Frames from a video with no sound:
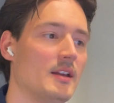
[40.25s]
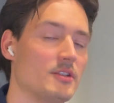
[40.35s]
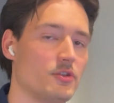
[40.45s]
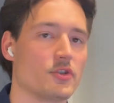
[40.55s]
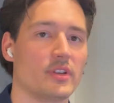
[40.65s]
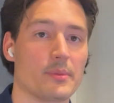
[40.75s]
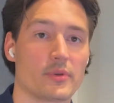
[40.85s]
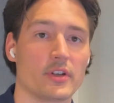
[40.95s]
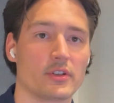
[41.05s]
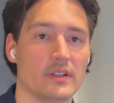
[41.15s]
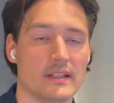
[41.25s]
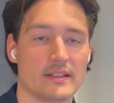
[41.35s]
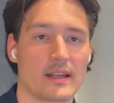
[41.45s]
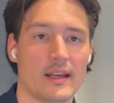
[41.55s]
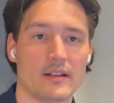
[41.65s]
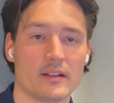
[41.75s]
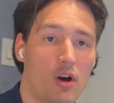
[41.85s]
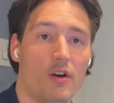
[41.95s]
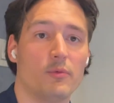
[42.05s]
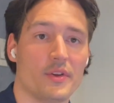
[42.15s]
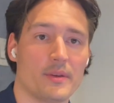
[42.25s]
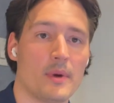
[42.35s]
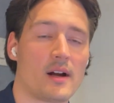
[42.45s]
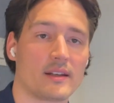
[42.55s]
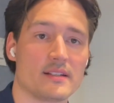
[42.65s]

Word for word: it's usually a pretty good indicator of what the market